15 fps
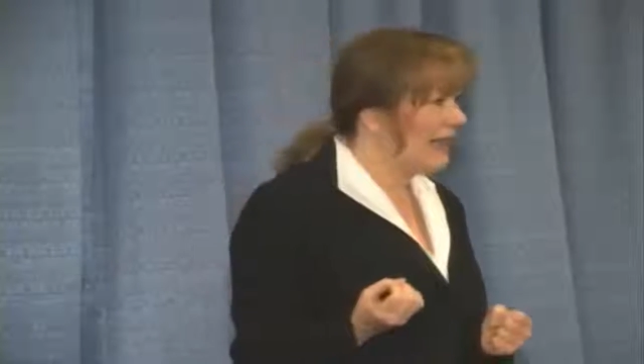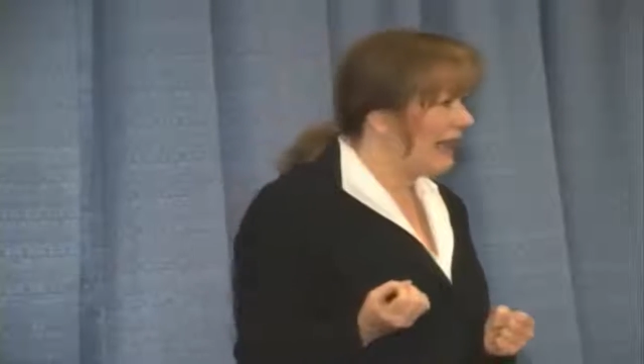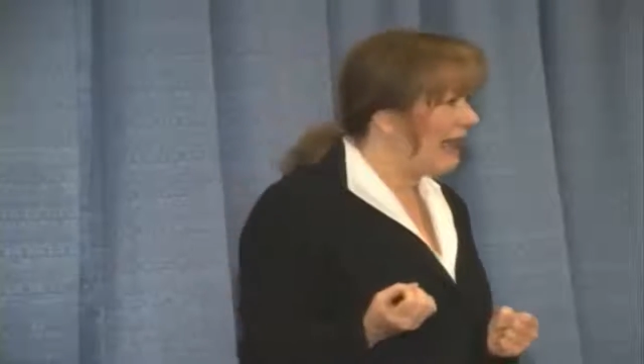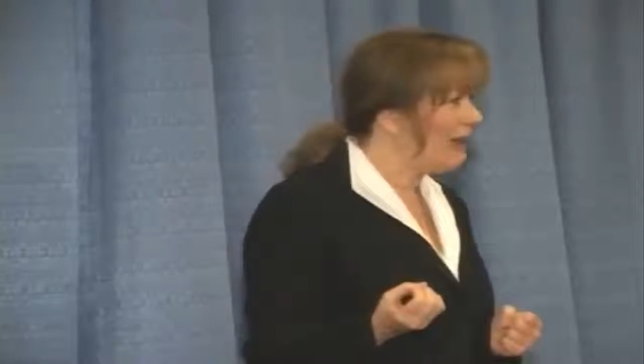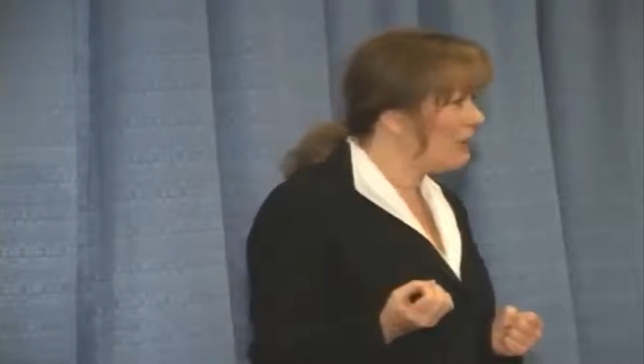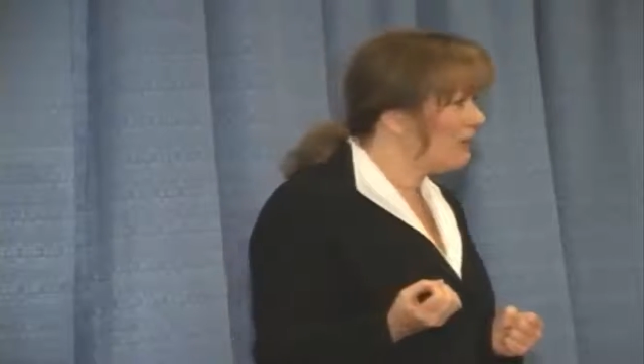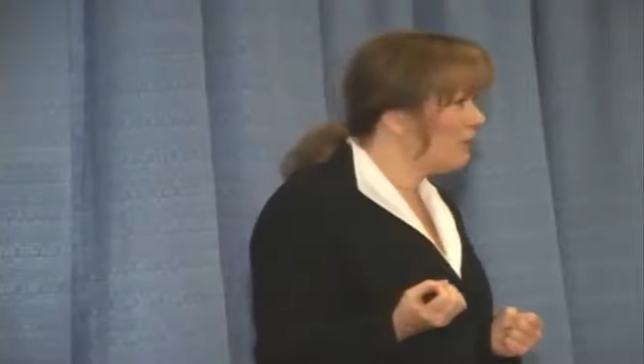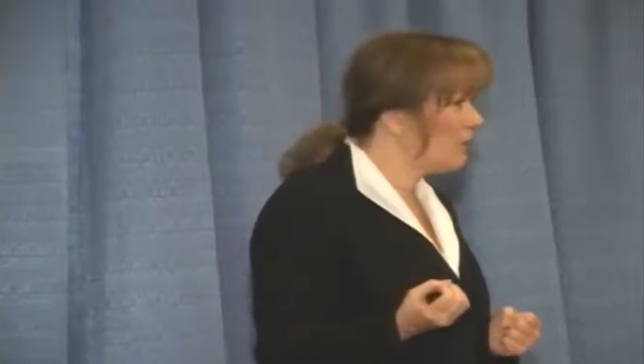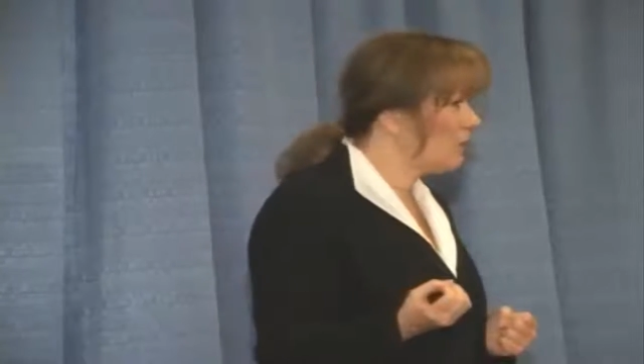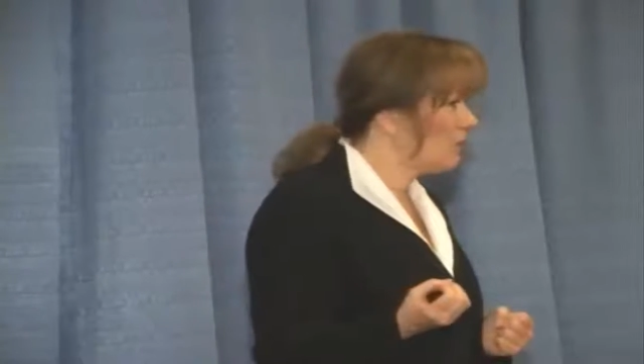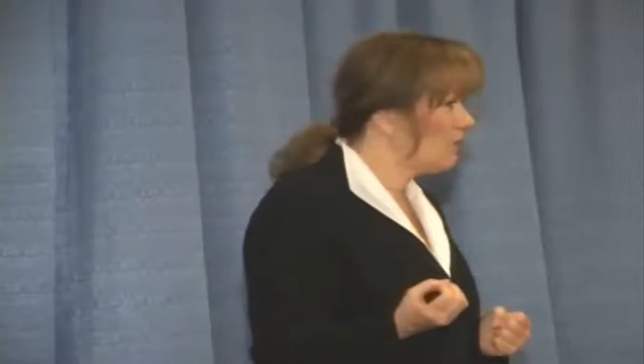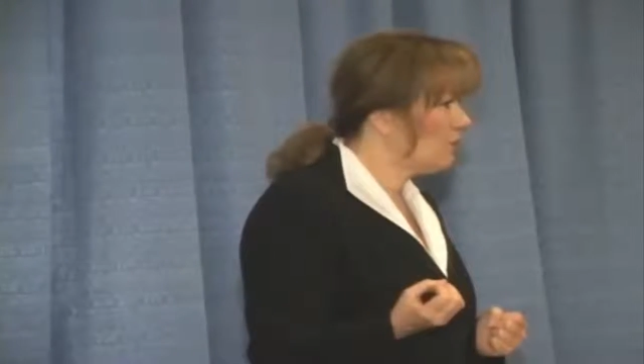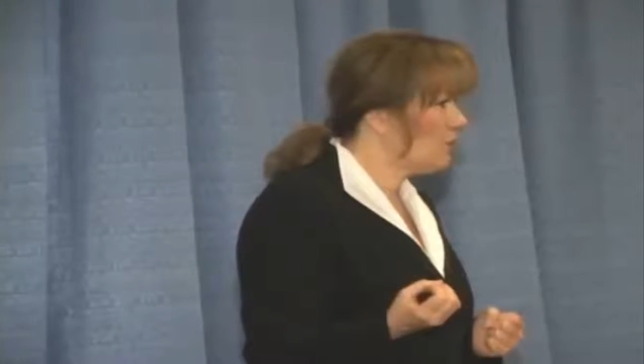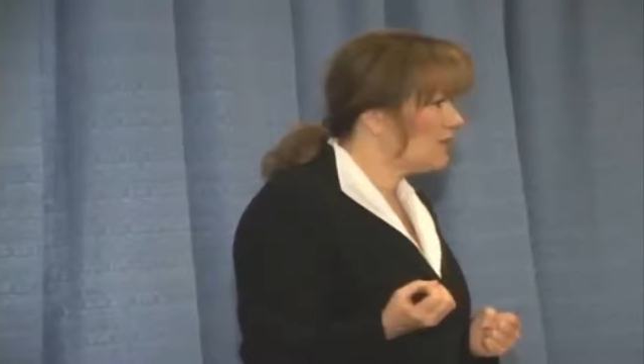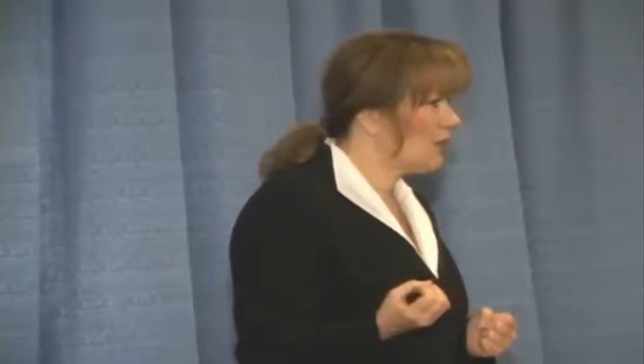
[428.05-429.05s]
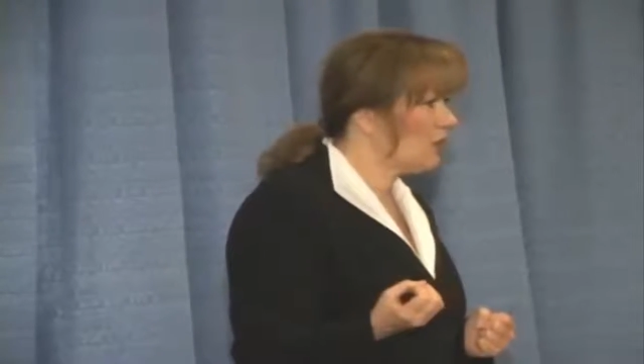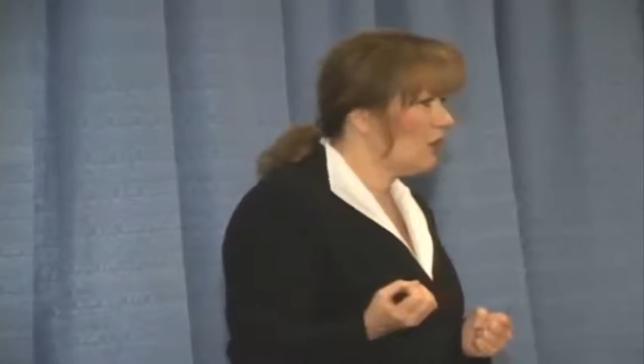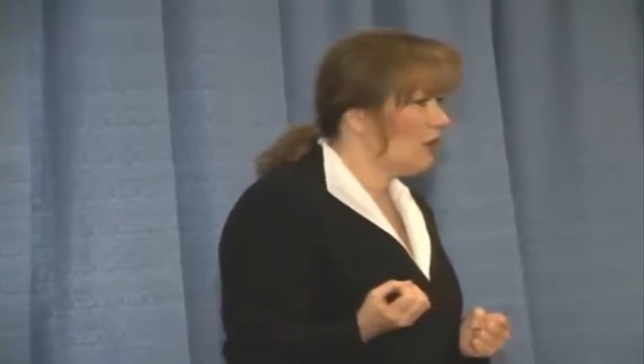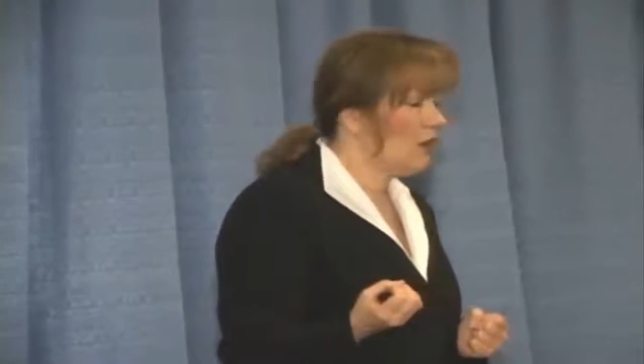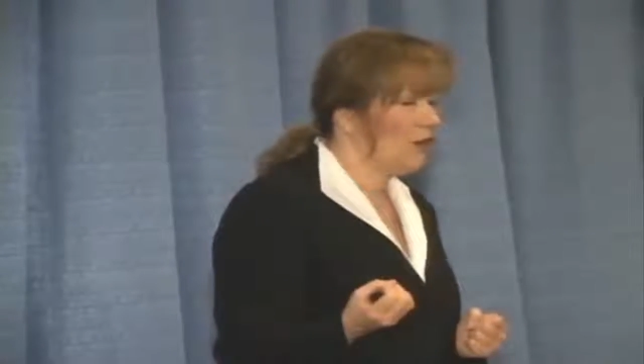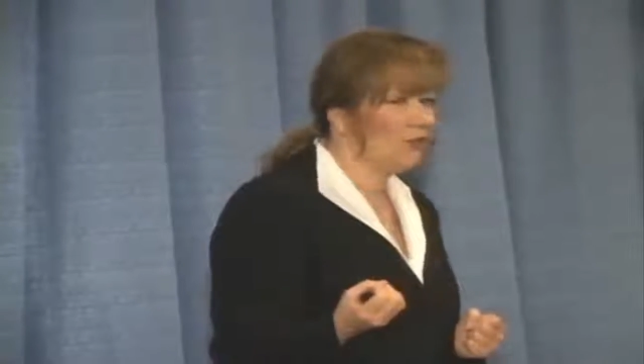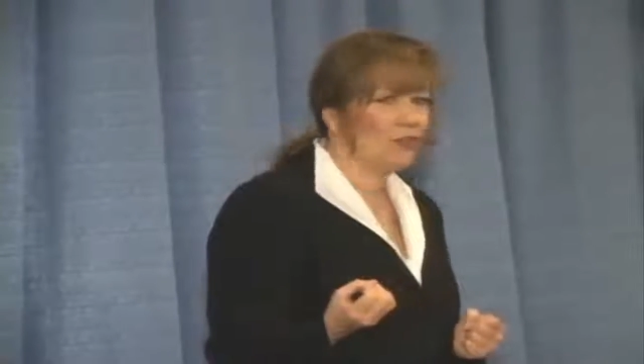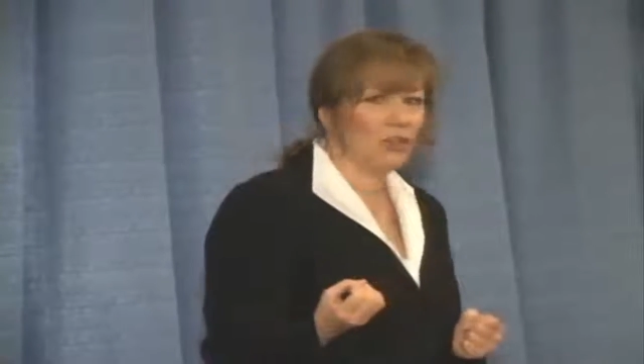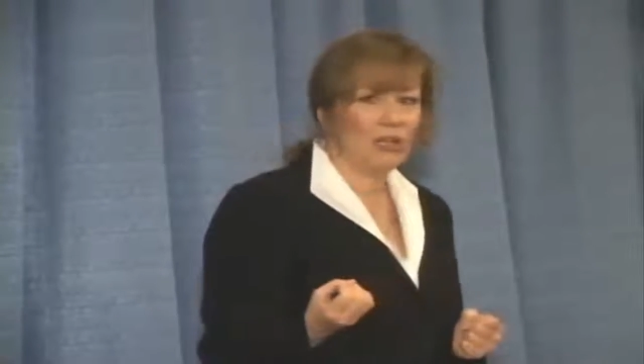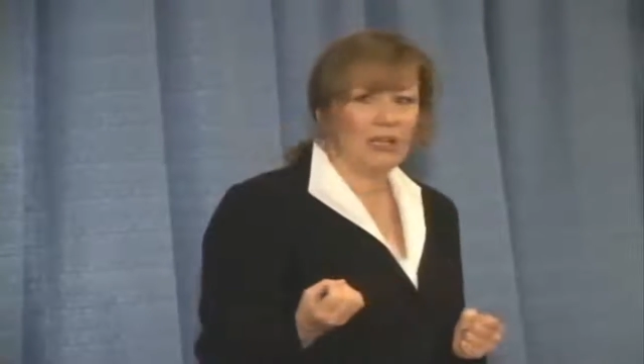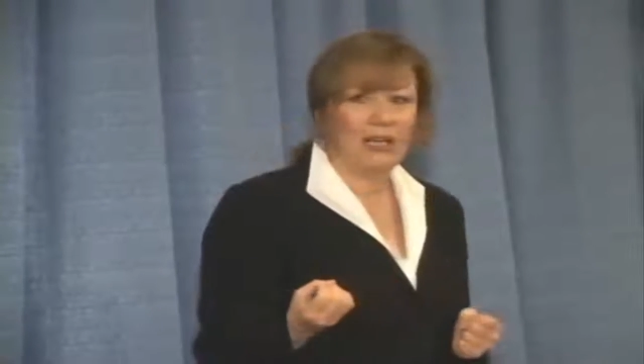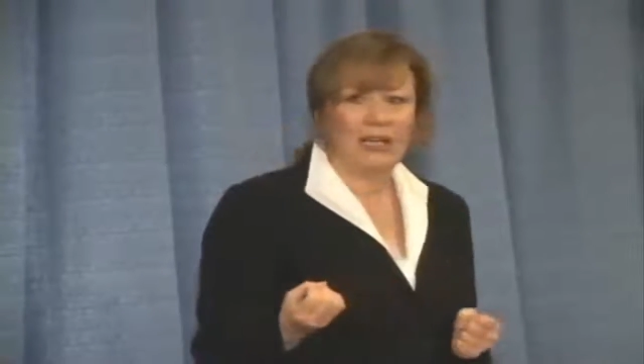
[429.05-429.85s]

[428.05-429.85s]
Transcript: and of the universe at large.